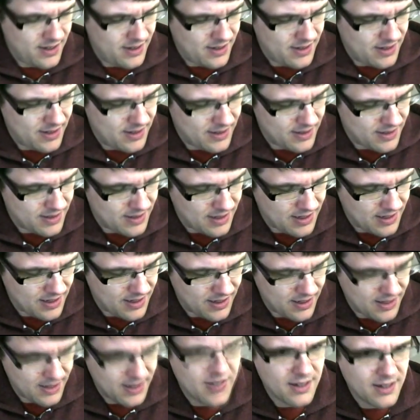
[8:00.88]
Let's see.
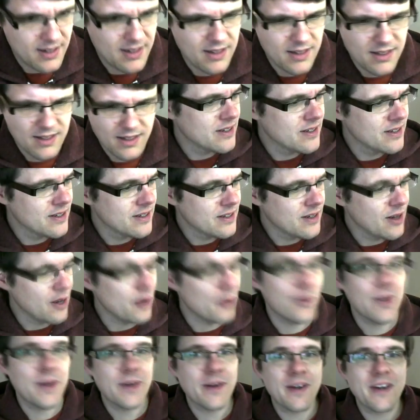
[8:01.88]

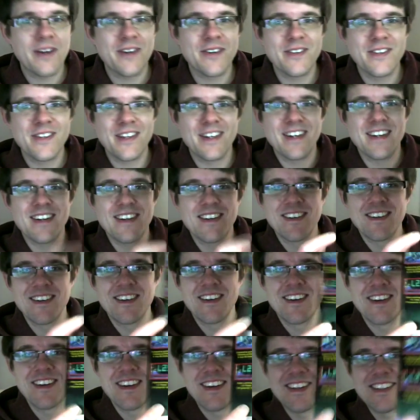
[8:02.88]
Oh, here you go. Ah,
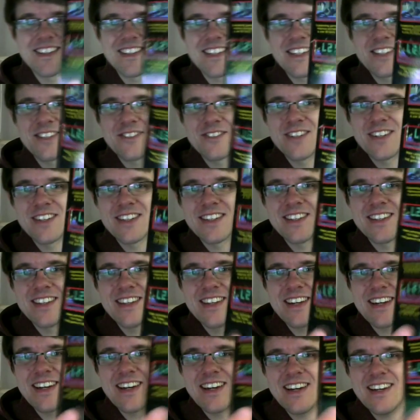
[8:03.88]
it says right
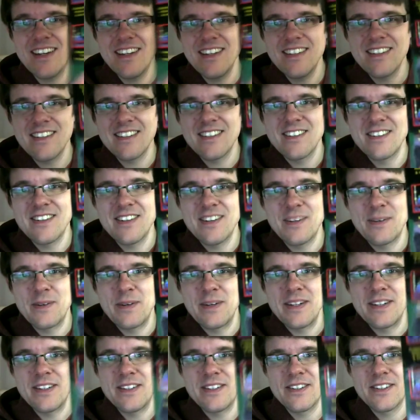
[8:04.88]
there, I don't know how
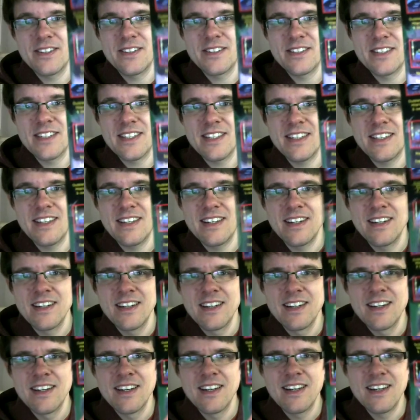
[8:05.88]
well you're going to see that.
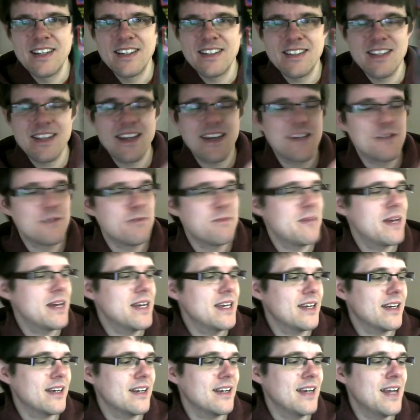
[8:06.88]
It says,
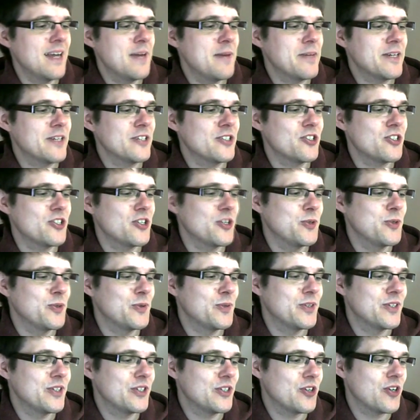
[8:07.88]
make Lemmings 2
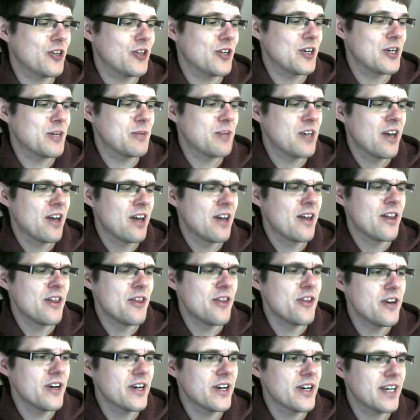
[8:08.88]
The Tribes
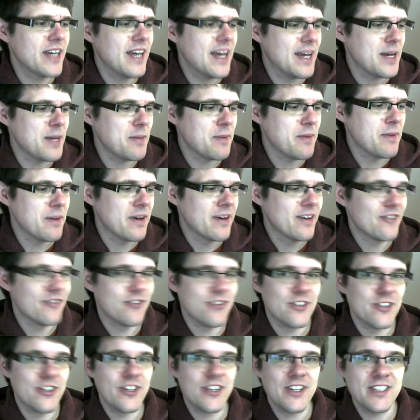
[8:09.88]
the game
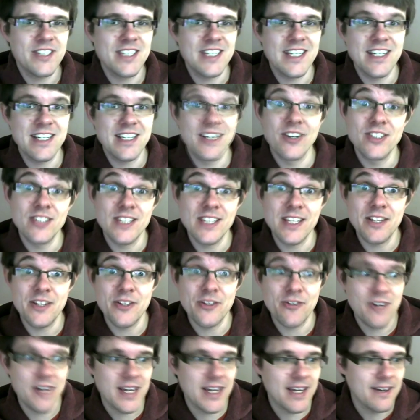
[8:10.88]
for
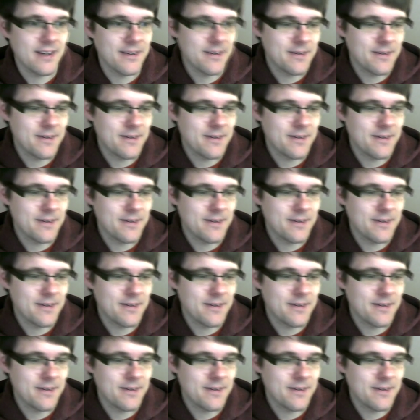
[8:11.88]
1993.